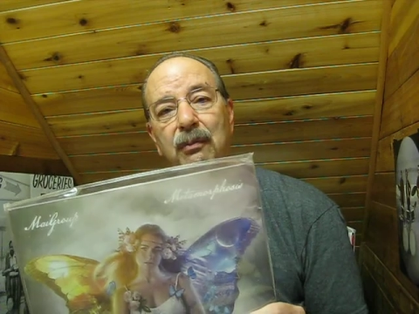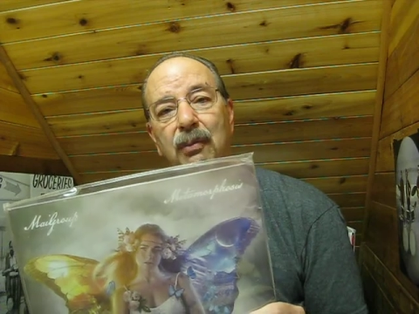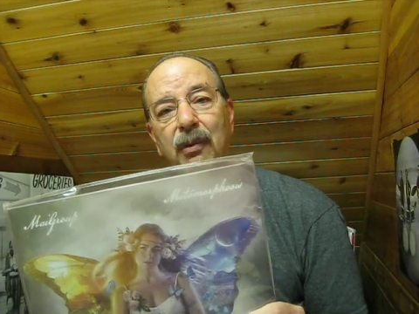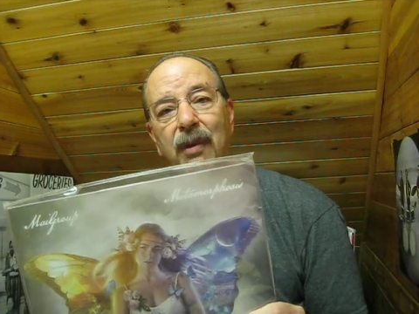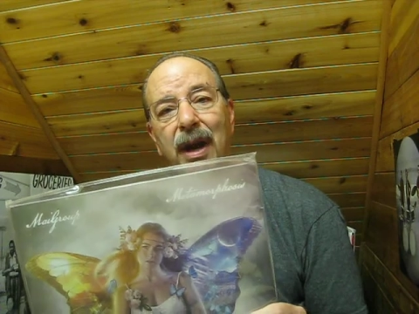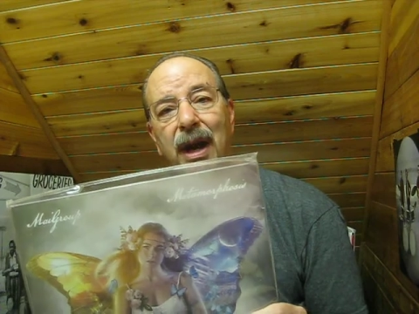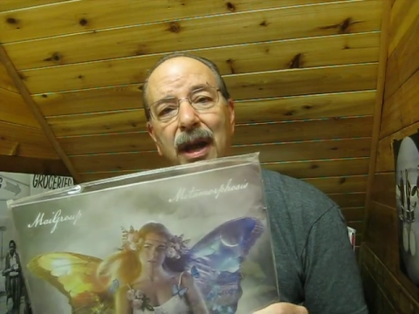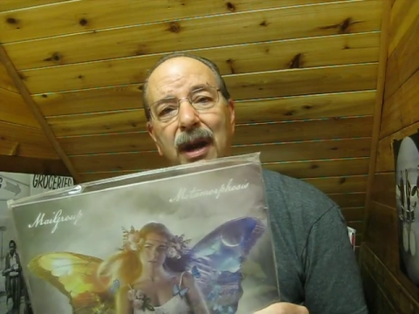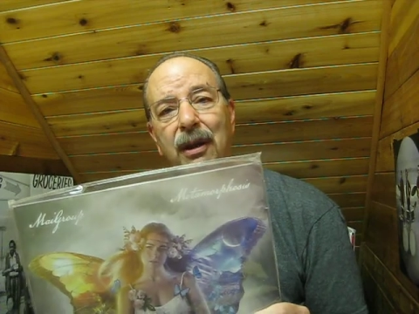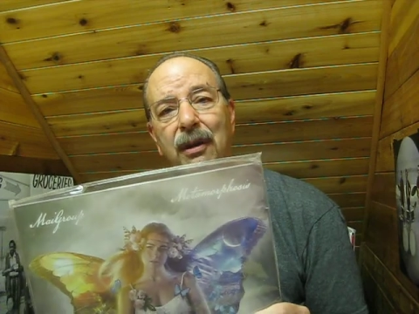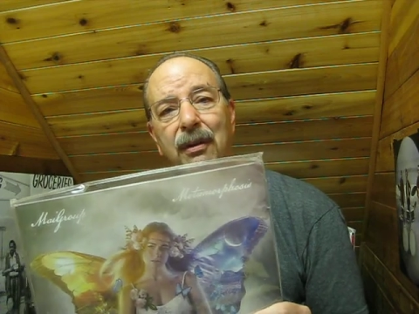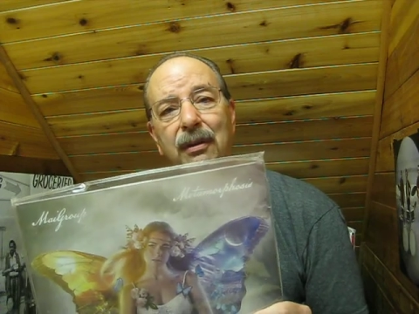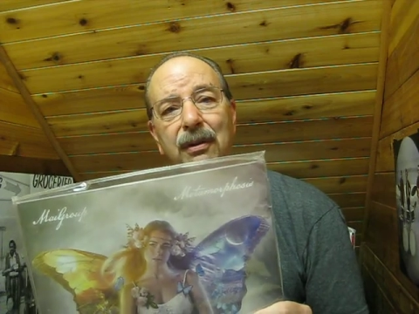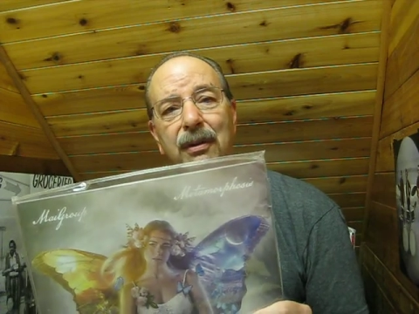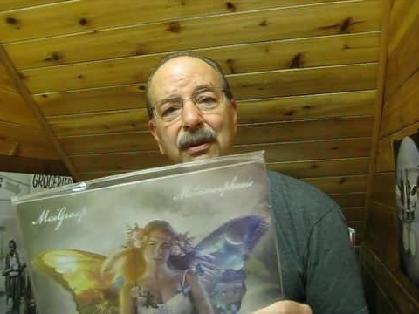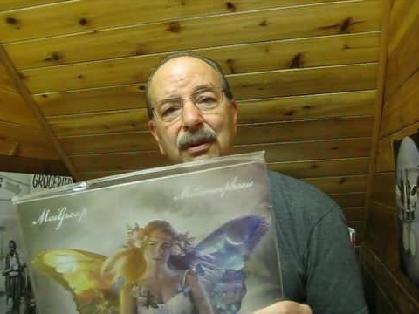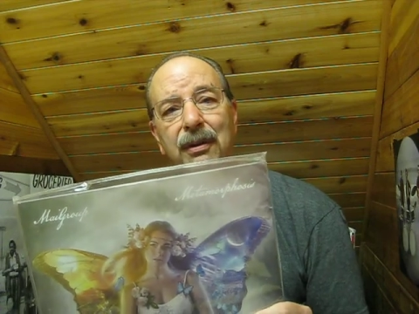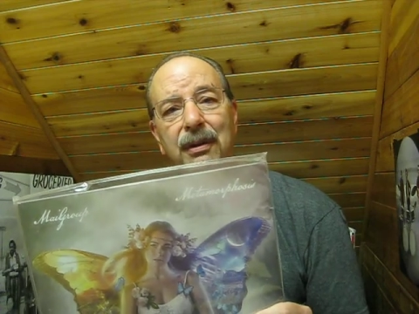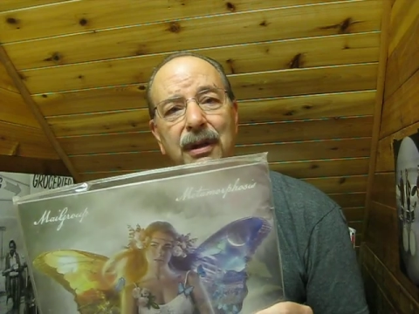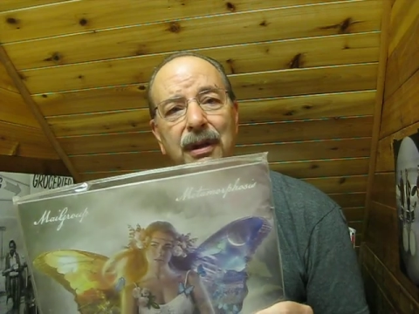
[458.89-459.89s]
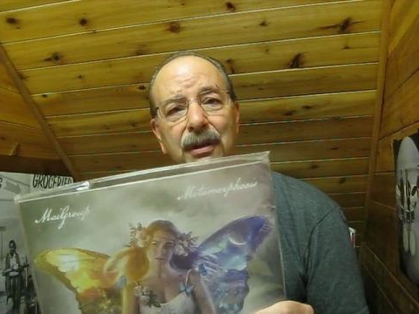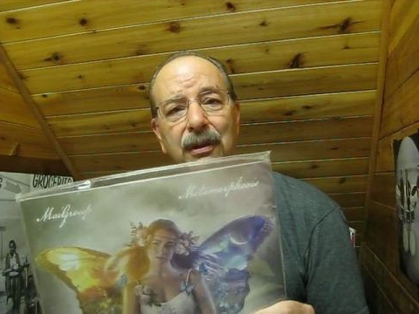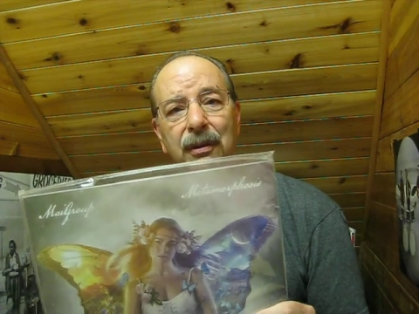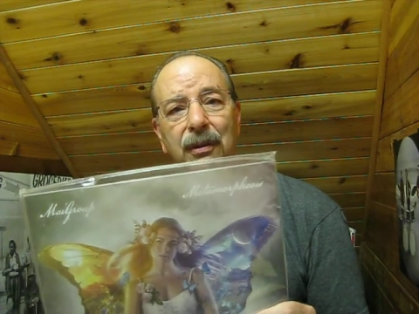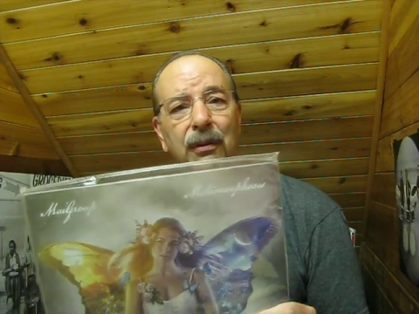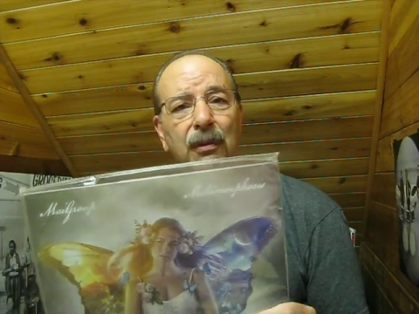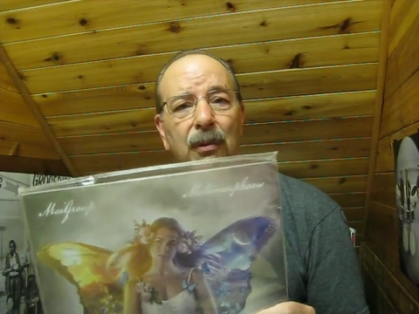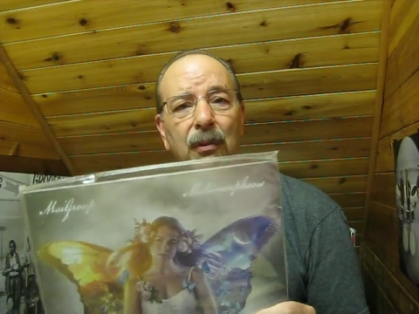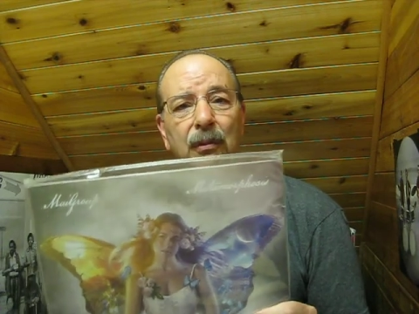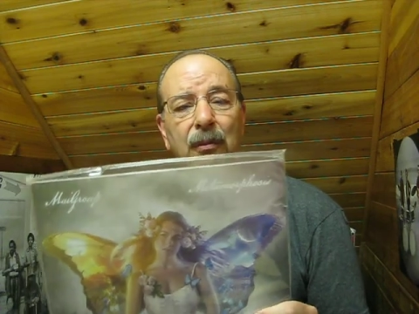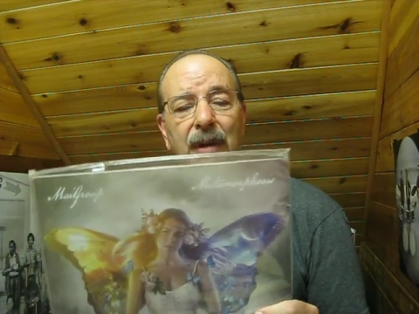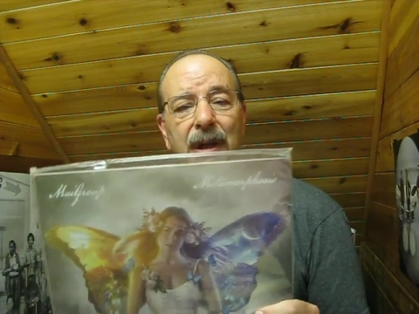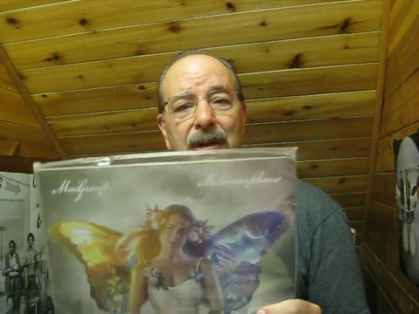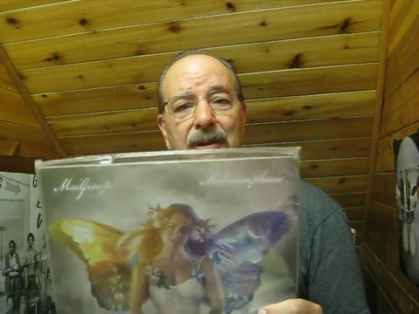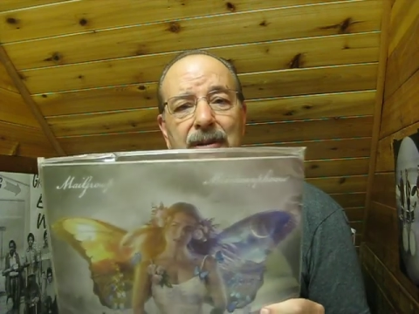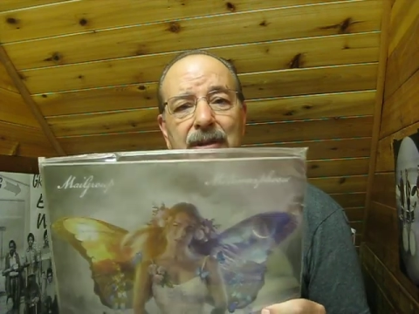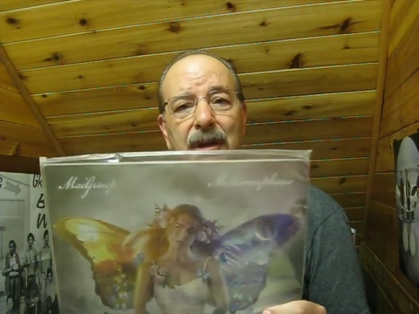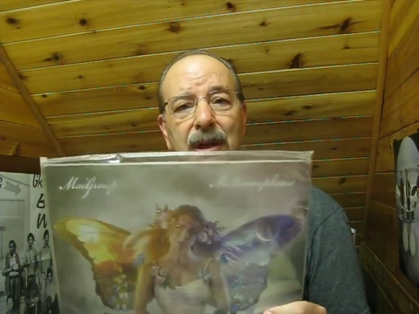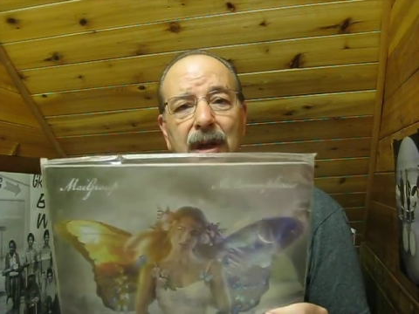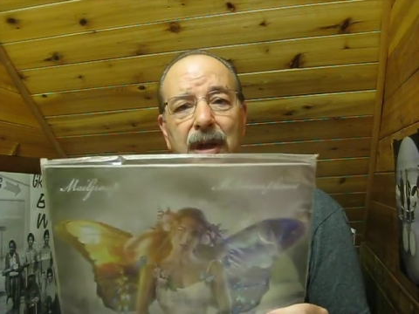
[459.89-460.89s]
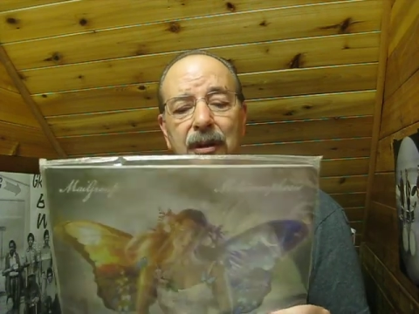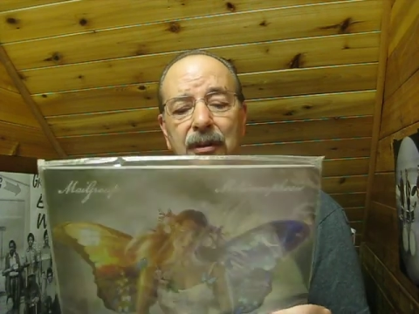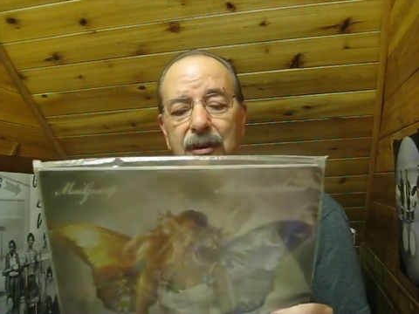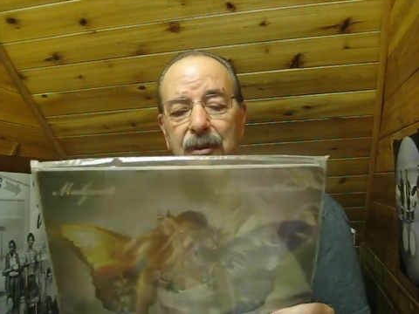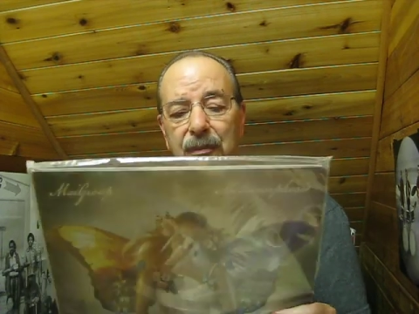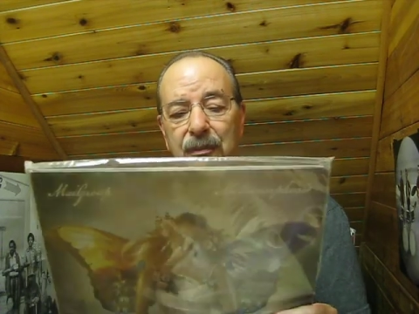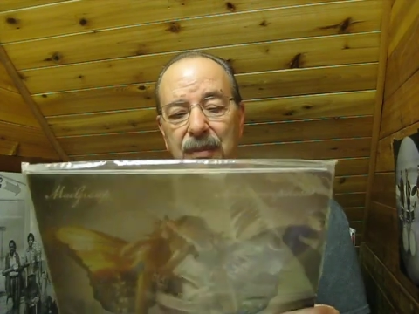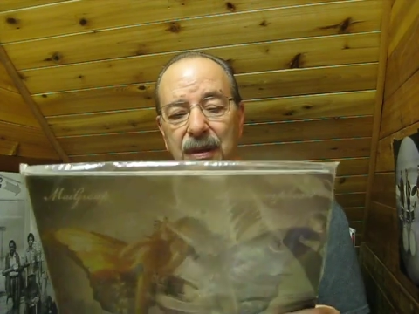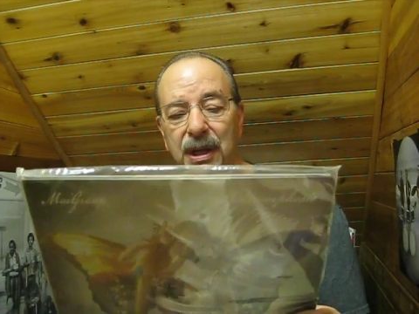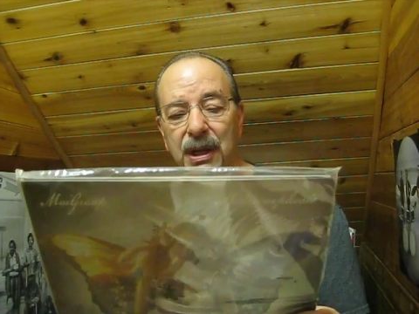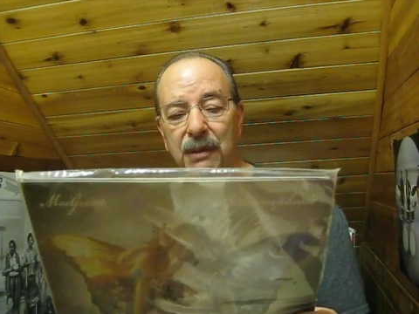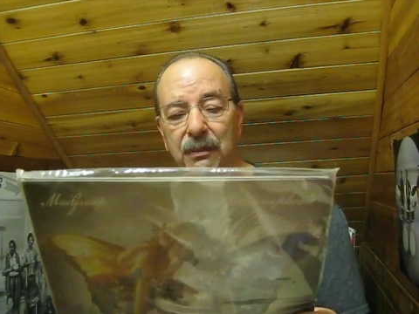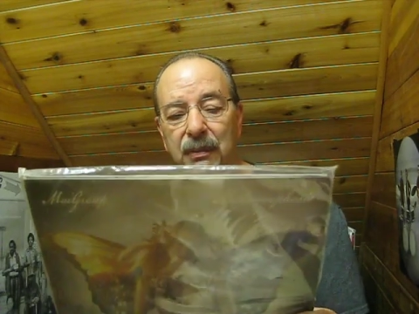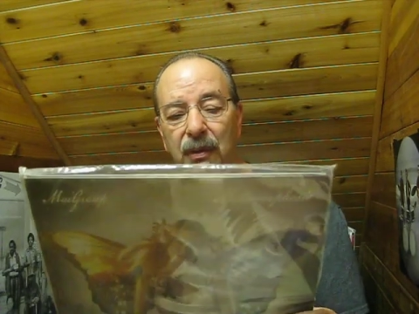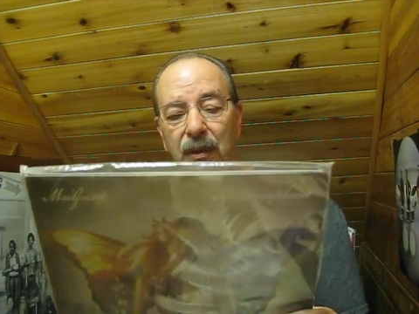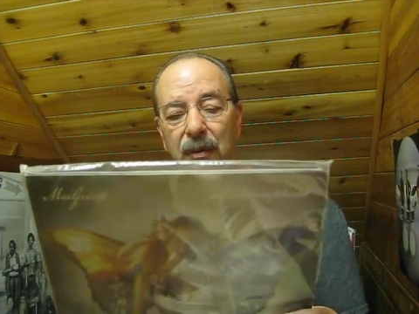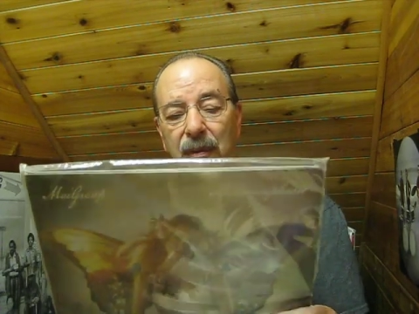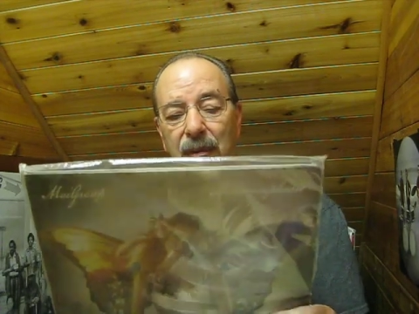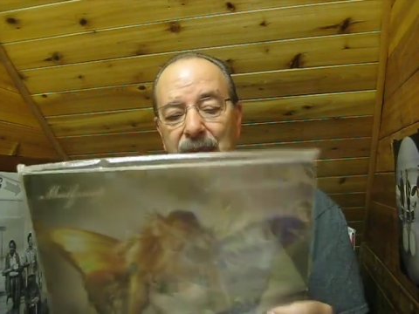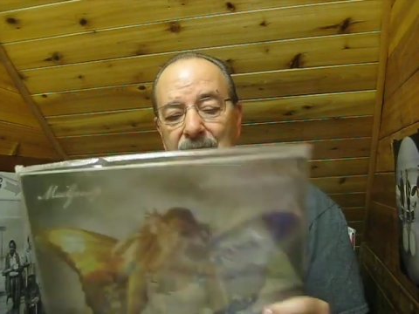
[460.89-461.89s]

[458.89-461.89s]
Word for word: Browne and a whole bunch of other people.